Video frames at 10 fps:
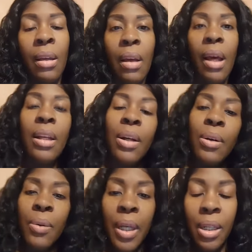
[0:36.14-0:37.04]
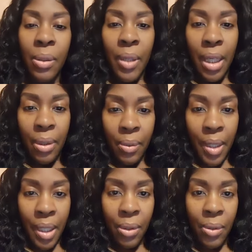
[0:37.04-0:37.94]
Hello, hello, hello,
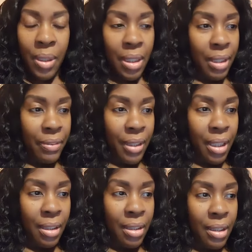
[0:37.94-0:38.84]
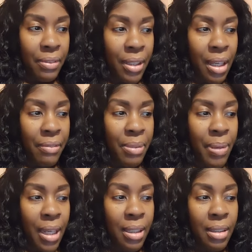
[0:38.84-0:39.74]
hello. Good evening,
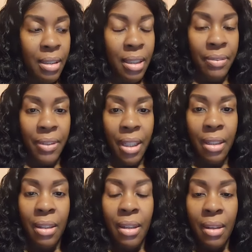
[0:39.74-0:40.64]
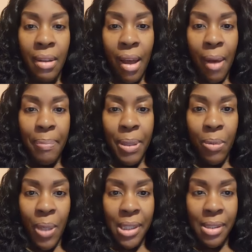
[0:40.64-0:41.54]
everybody. Good evening. Happy
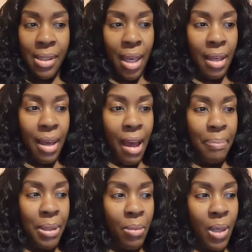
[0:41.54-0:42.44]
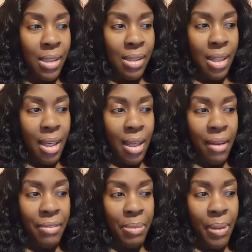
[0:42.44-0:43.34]
Wednesday. Happy Wednesday,
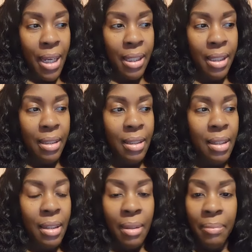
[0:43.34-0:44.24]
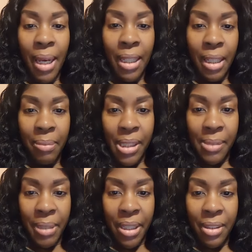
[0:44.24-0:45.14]
everybody. My name is
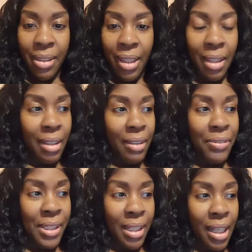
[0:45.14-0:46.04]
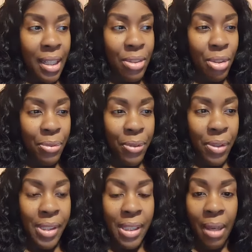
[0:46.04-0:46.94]
Myrdalyn. If tonight is your
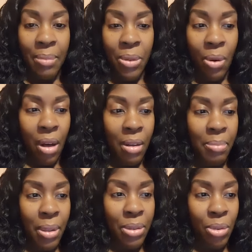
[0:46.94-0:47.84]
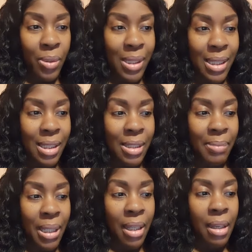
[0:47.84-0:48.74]
first time, you are about to assist
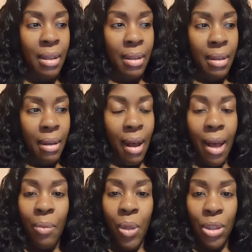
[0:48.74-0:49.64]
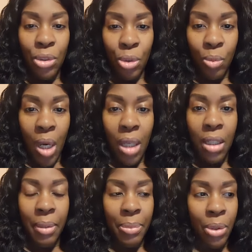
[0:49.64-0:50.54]
me. I want to
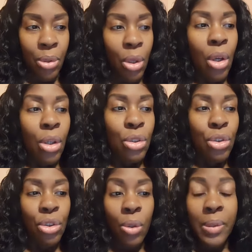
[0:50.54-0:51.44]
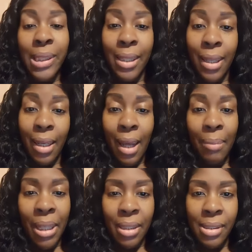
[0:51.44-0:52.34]
welcome you. So tonight, I'm
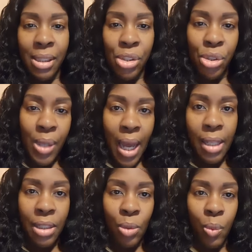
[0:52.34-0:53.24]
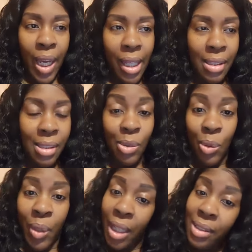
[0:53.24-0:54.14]
going to teach you guys ways you
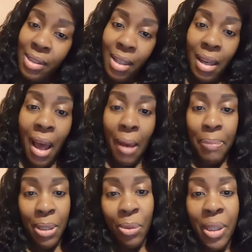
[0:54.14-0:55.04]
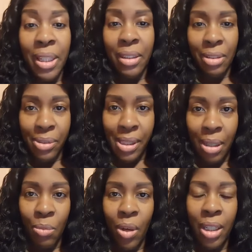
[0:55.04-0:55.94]
can say Happy New Year to
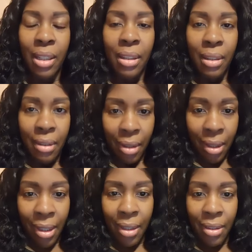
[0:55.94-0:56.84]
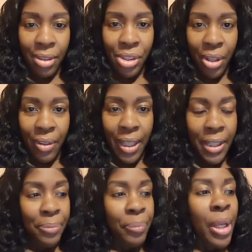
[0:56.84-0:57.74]
someone in English, all
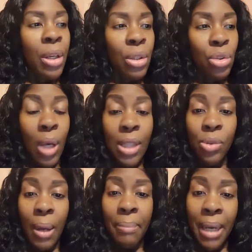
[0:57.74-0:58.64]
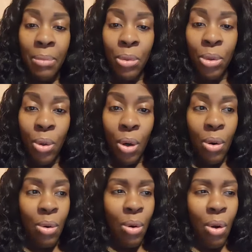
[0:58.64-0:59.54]
right? So, aswam bel
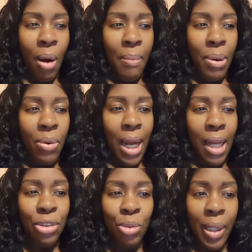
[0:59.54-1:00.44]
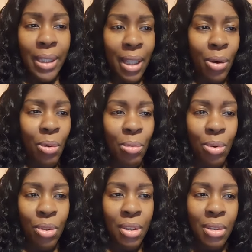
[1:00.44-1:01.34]
moutro, comment ka souhaite yon
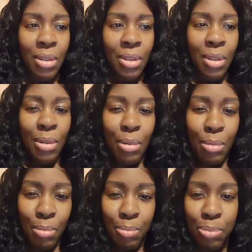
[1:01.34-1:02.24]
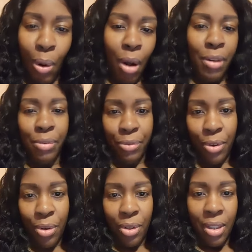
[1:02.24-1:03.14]
moun bon
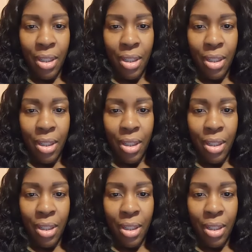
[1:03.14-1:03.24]
vœu.